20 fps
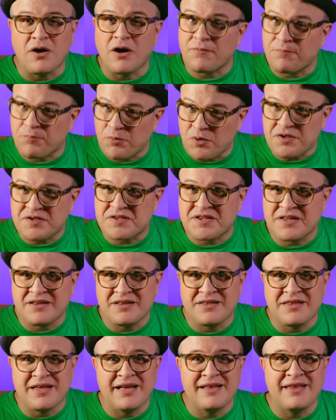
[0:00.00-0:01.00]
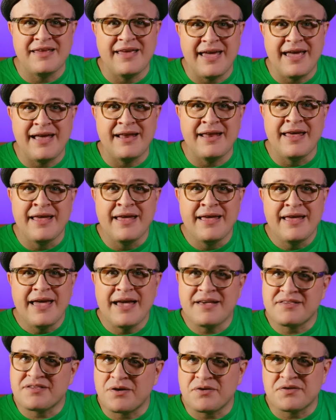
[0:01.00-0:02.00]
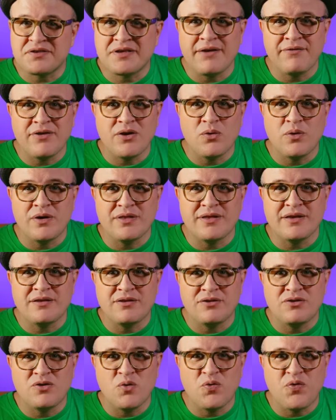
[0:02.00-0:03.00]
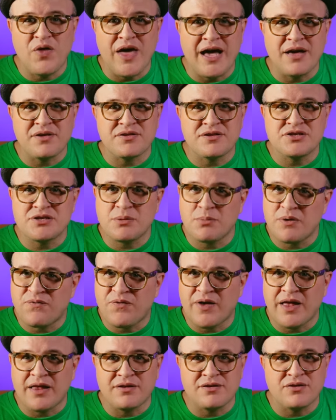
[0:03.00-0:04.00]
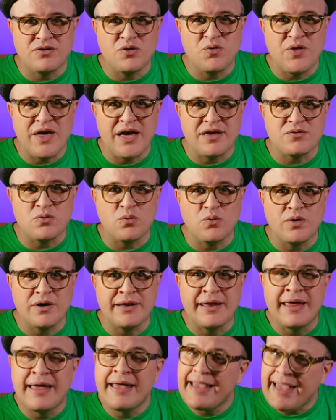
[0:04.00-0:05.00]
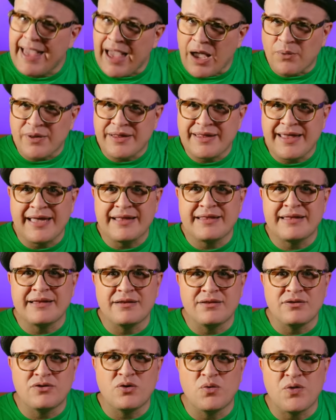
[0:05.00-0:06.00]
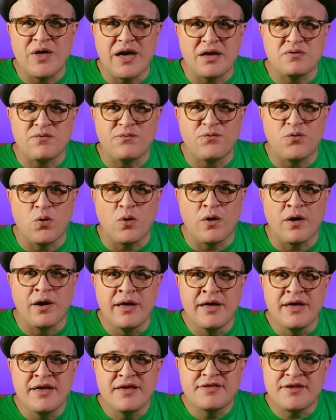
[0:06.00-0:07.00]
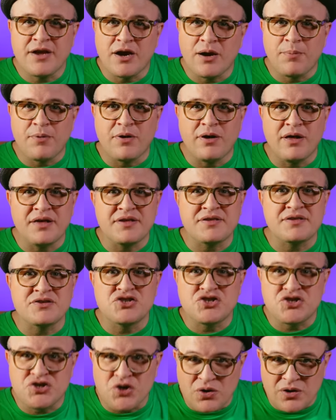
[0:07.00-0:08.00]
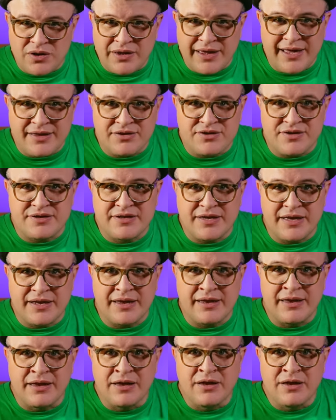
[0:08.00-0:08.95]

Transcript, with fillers: Garth Brooks did it in ninety-eight, S R seventy-one did it in two thousand, Jimmy Fallon in two thousand one, Howie Day did it in two thousand four, Sarah Bareilles and Sugarland just did it.